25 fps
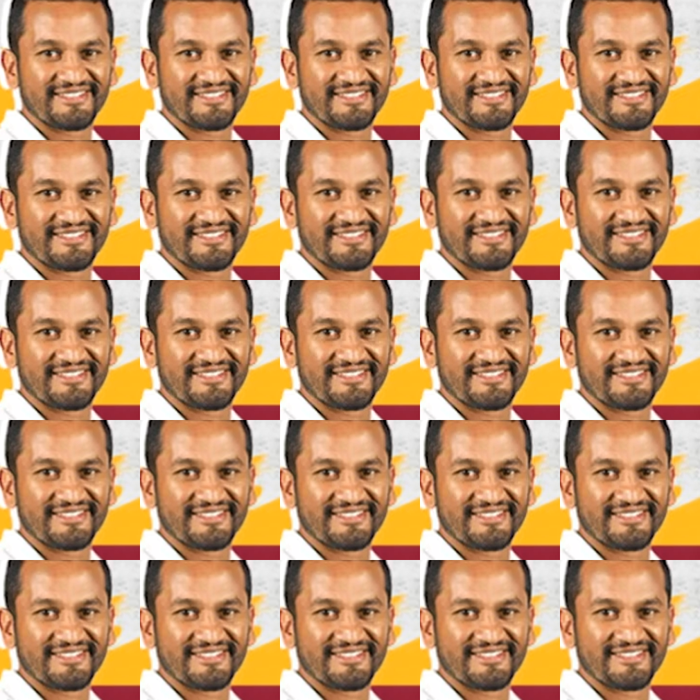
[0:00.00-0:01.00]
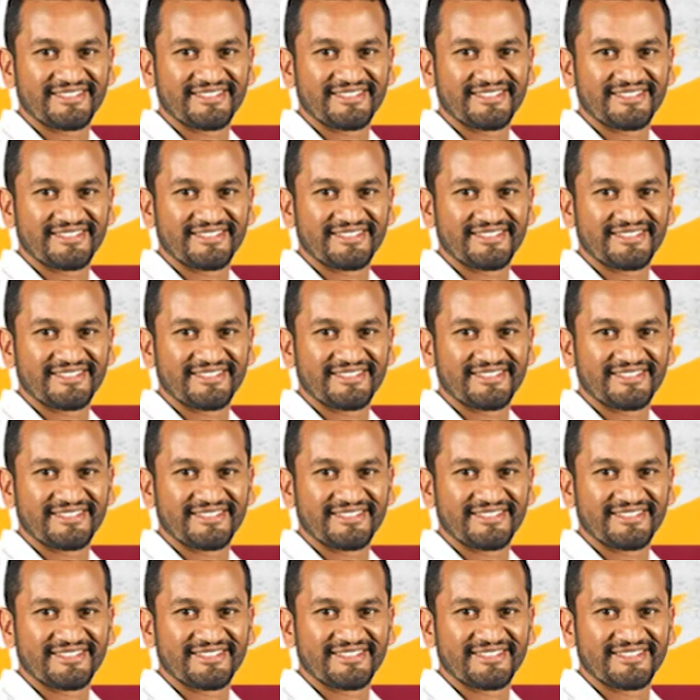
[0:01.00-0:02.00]

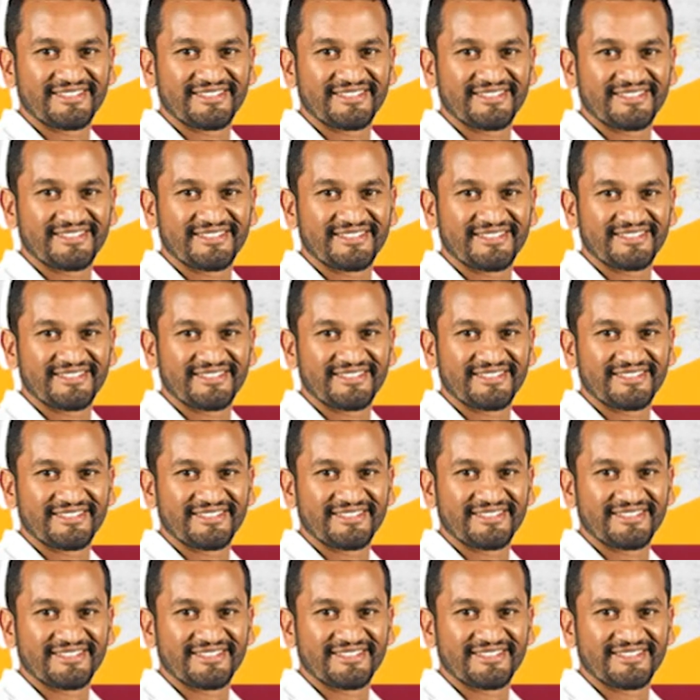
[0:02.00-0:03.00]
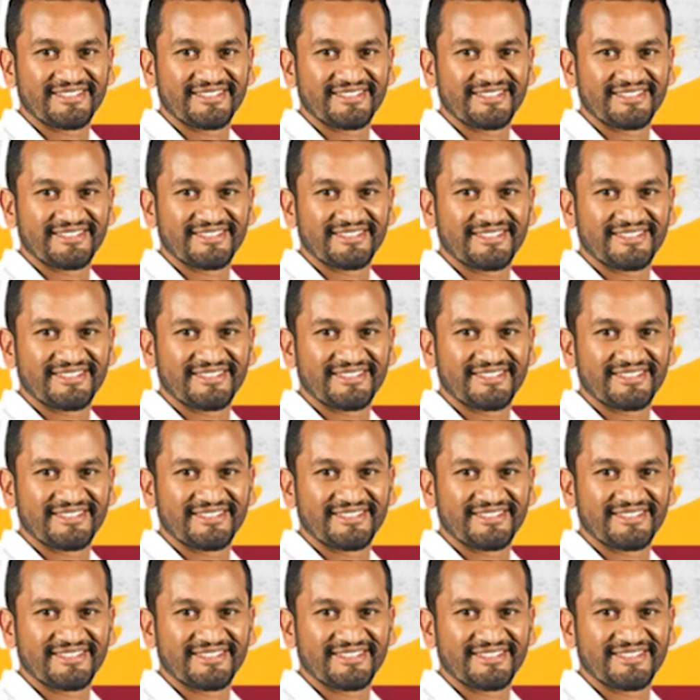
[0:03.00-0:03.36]
(silent)